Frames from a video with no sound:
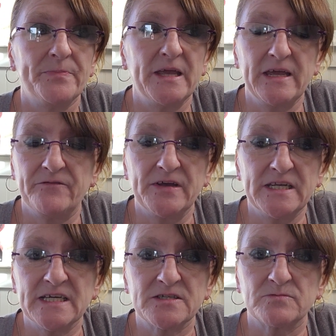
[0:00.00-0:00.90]
If it
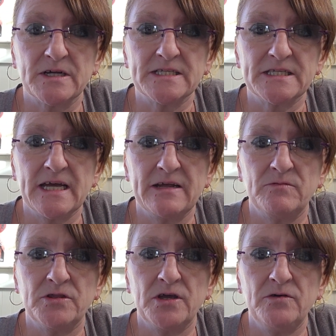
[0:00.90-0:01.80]
doesn't resonate
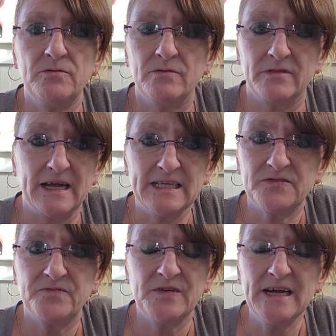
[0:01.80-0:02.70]
with you, that's
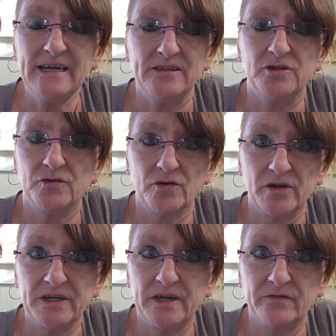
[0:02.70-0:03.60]
fine. You're on
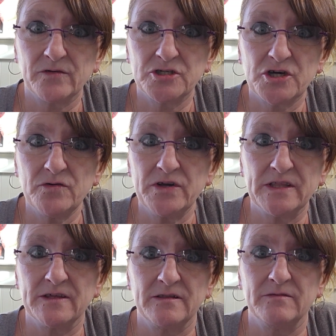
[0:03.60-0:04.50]
a different journey
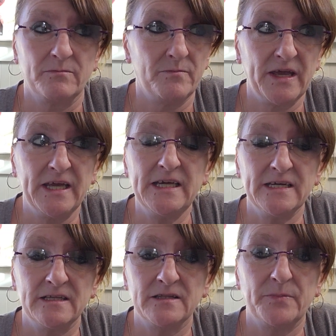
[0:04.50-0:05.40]
than me
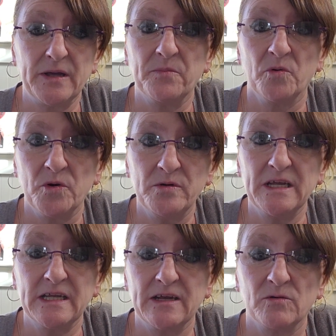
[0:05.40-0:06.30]
and the people who need
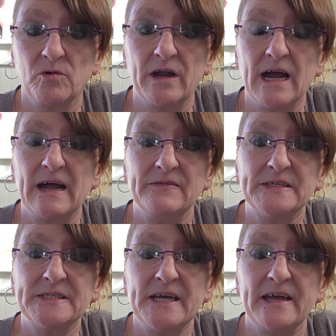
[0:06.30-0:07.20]
to hear what I have to
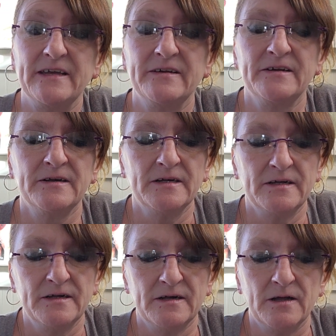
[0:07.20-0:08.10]
say.
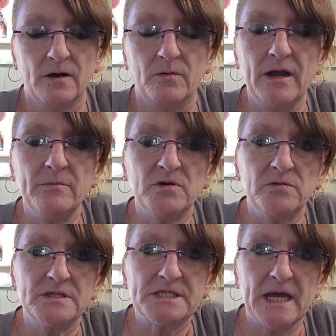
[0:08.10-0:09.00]
What I'm going
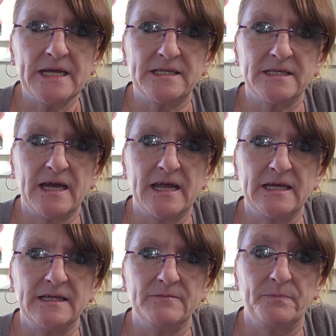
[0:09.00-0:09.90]
to say today
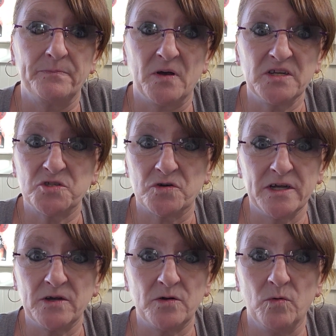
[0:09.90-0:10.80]
might
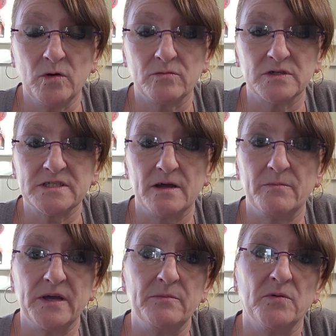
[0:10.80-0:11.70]
strike a chord with some
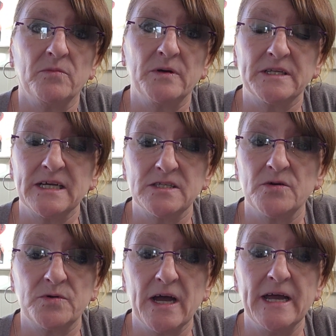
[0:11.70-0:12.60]
people, but that's
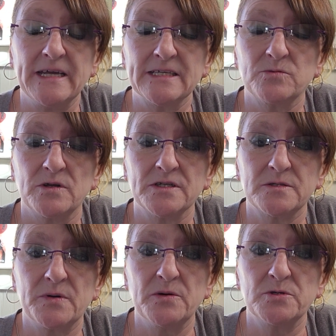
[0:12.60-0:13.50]
okay. It's what it's
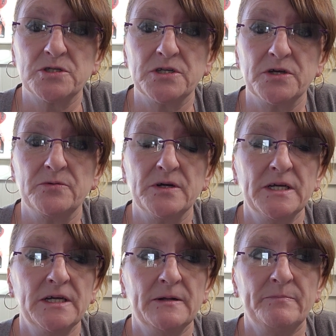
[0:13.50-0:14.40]
supposed to do.
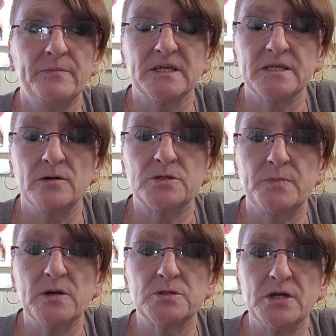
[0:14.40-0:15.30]
That's how it's
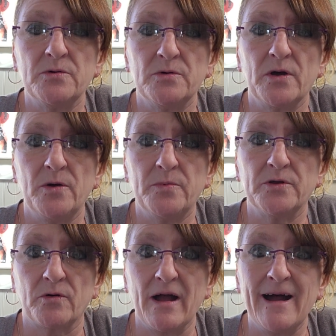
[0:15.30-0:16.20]
supposed to open
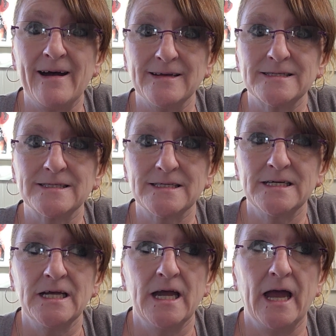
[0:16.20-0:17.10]
your eyes
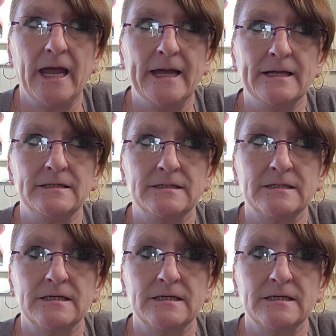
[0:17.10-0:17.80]
and